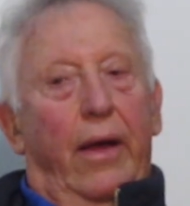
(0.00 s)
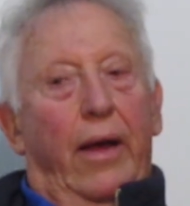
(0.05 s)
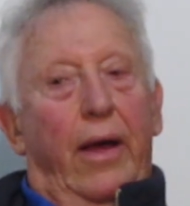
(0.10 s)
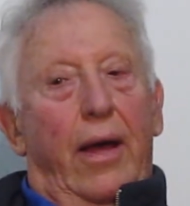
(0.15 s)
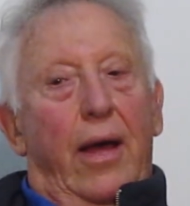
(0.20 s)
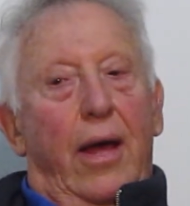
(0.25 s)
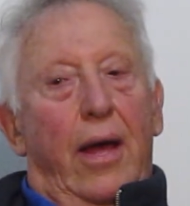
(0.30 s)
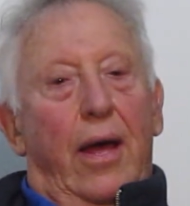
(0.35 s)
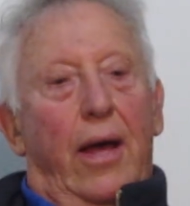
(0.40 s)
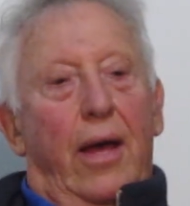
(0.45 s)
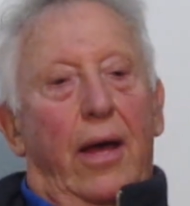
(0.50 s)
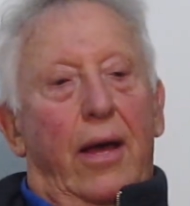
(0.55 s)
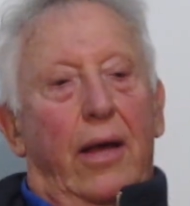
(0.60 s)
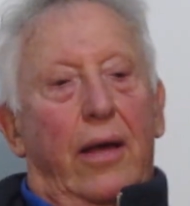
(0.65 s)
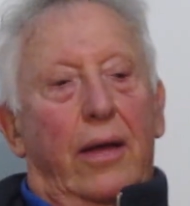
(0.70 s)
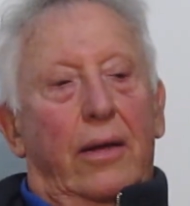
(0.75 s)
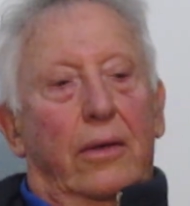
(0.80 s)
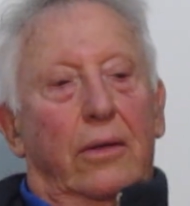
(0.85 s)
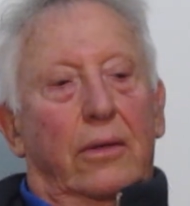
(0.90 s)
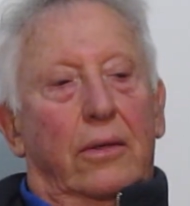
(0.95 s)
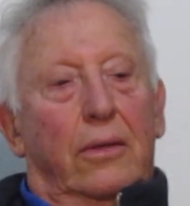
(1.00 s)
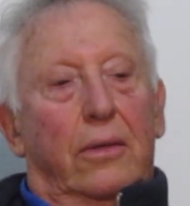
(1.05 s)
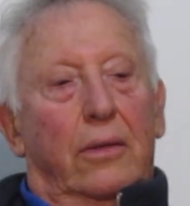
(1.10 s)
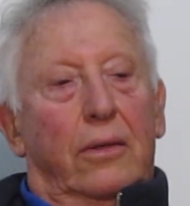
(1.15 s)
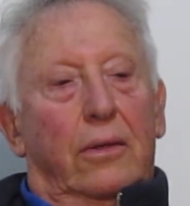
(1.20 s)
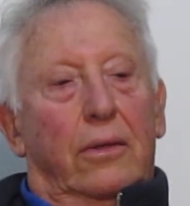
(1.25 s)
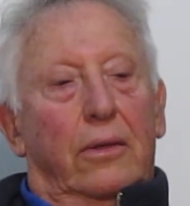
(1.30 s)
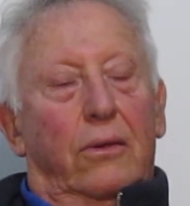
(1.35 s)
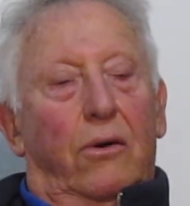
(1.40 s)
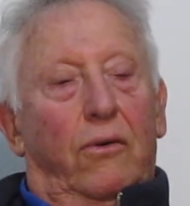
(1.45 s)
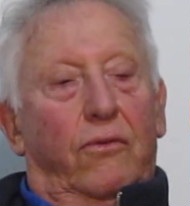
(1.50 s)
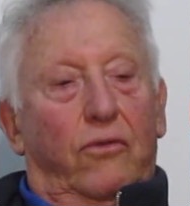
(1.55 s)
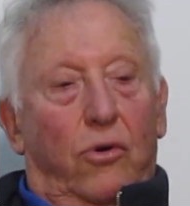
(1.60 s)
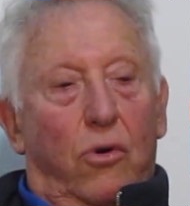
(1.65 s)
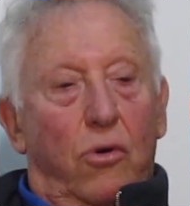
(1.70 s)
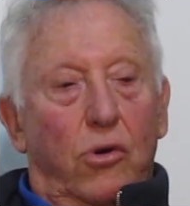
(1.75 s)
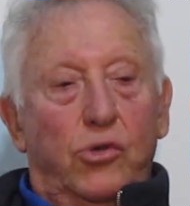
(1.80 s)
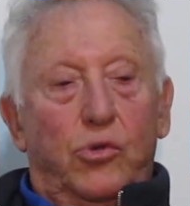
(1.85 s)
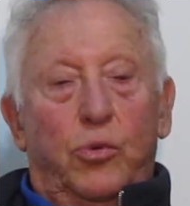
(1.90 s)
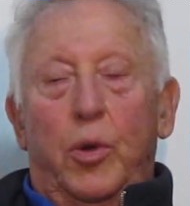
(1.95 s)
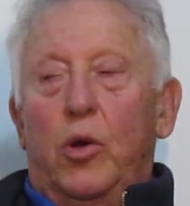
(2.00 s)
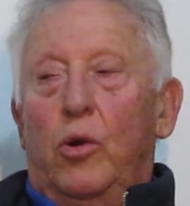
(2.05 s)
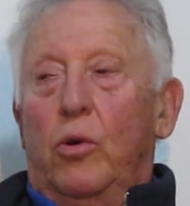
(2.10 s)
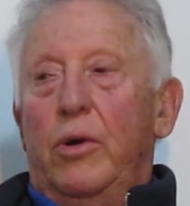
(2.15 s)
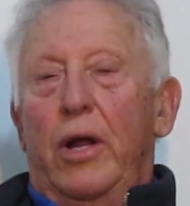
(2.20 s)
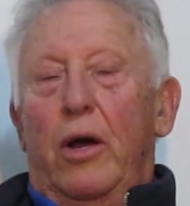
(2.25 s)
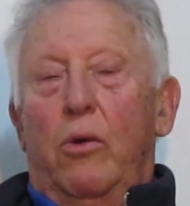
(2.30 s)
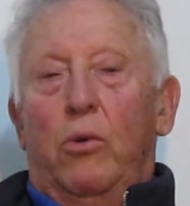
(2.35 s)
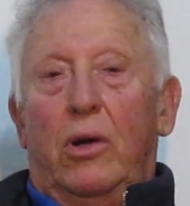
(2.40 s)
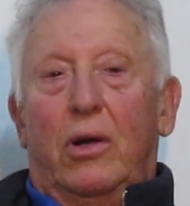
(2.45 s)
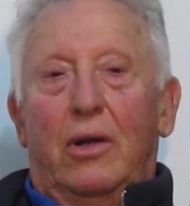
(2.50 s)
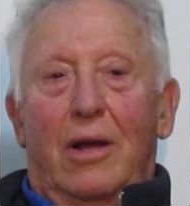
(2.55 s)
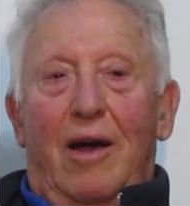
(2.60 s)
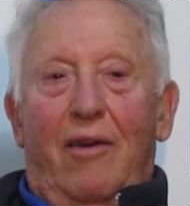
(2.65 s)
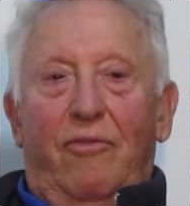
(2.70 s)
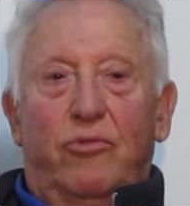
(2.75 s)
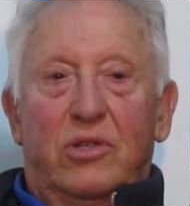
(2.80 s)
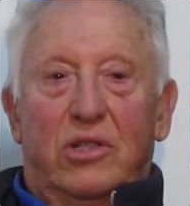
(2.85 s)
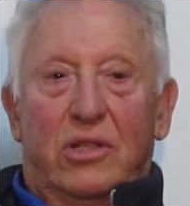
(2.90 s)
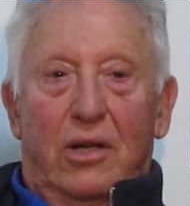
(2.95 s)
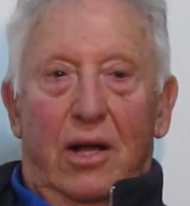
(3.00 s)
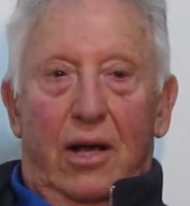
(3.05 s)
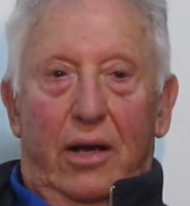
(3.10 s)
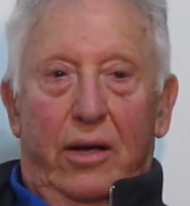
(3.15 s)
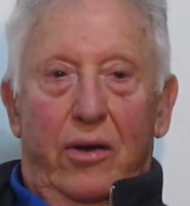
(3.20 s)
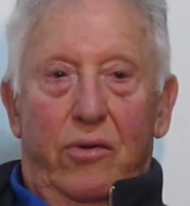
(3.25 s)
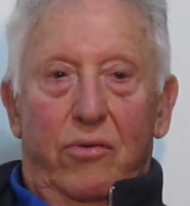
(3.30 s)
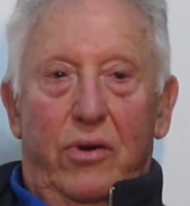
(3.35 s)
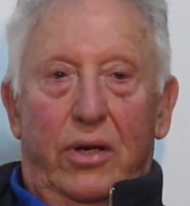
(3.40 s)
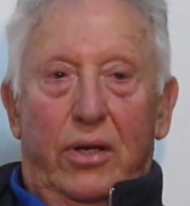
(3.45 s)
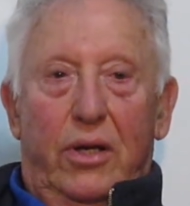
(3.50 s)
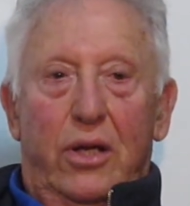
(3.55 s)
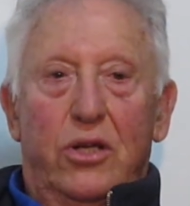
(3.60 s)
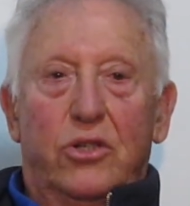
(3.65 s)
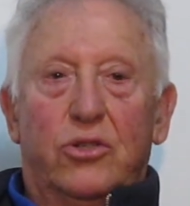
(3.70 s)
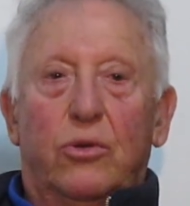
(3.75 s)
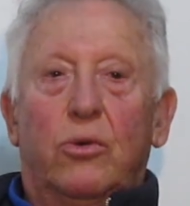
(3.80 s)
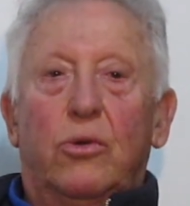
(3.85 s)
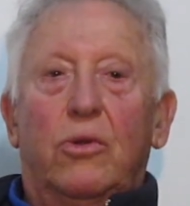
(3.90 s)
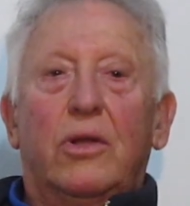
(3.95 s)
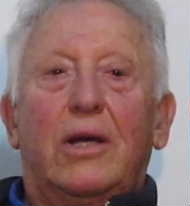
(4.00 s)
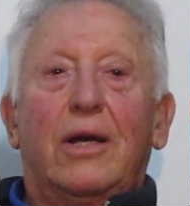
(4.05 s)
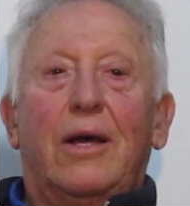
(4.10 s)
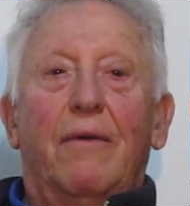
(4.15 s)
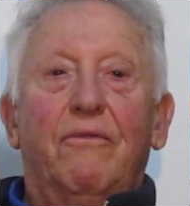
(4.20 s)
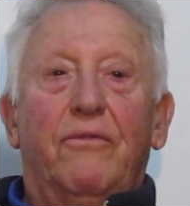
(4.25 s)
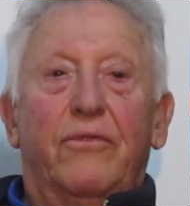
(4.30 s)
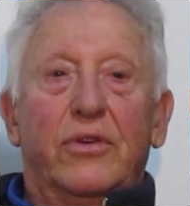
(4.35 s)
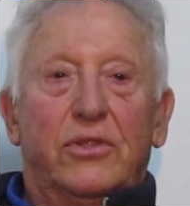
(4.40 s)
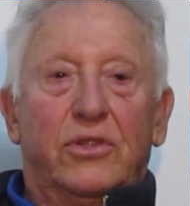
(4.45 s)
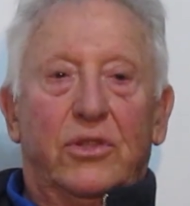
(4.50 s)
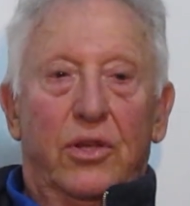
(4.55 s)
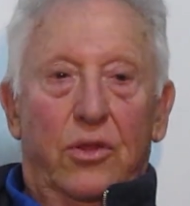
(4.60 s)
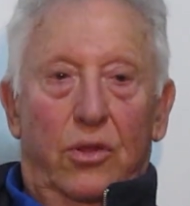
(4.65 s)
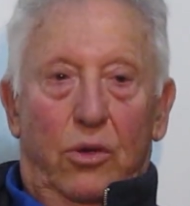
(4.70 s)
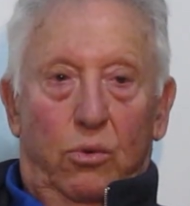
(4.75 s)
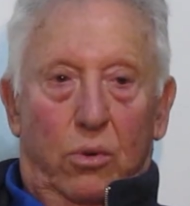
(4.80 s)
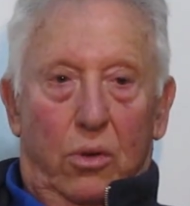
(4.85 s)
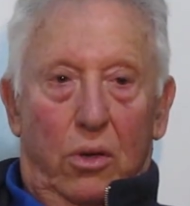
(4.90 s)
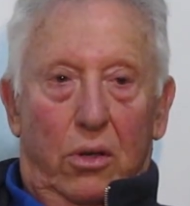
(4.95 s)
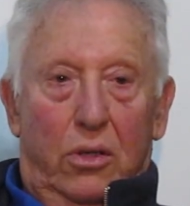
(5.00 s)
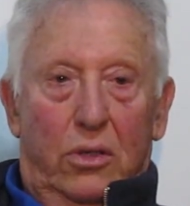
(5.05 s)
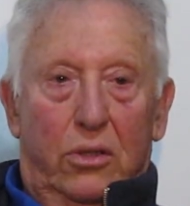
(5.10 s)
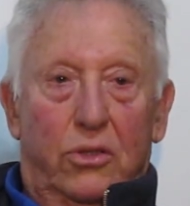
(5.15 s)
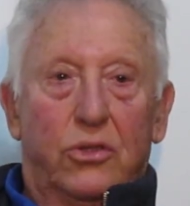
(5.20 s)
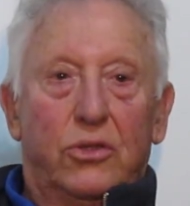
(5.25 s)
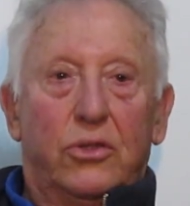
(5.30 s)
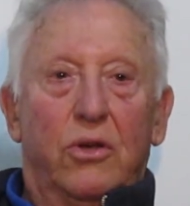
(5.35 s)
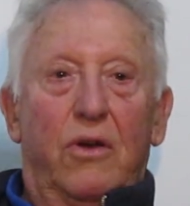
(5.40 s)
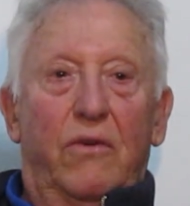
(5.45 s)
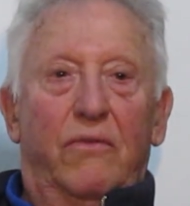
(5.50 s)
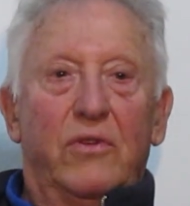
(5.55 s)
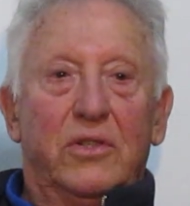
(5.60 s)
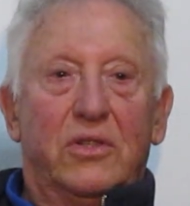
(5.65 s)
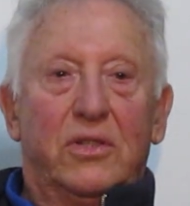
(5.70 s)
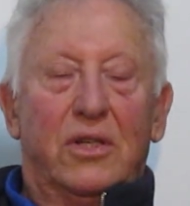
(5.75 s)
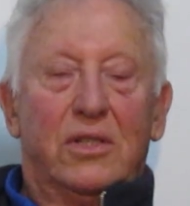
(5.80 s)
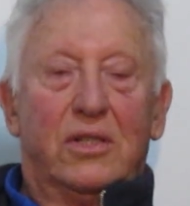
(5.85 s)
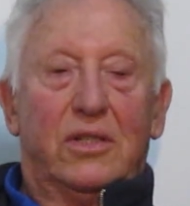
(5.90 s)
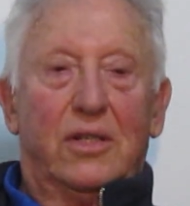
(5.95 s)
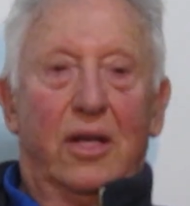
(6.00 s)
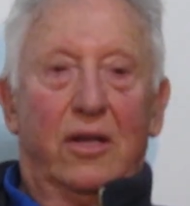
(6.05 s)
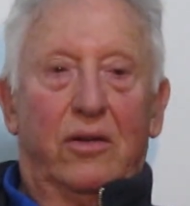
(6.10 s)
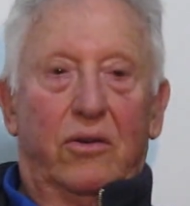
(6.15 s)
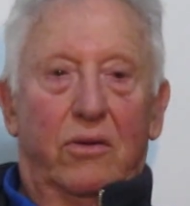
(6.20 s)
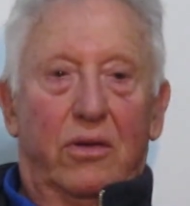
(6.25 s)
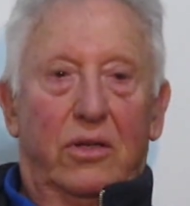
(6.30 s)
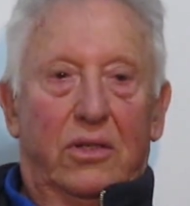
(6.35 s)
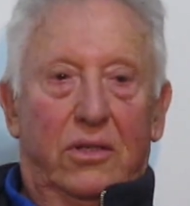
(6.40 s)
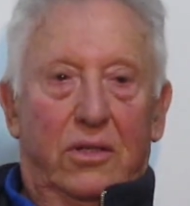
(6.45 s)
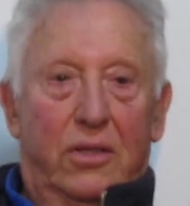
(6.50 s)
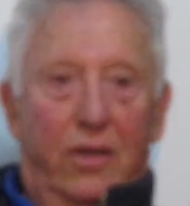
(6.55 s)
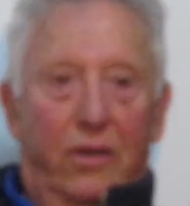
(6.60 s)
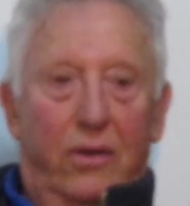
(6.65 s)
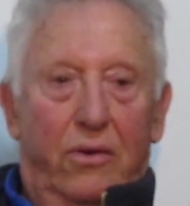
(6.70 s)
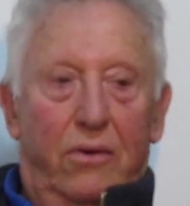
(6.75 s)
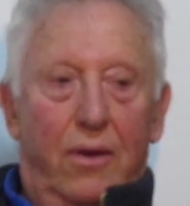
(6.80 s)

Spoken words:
And of course we all know what life was like in Rhodesia, all the comforts in the world, servants, etc., etc.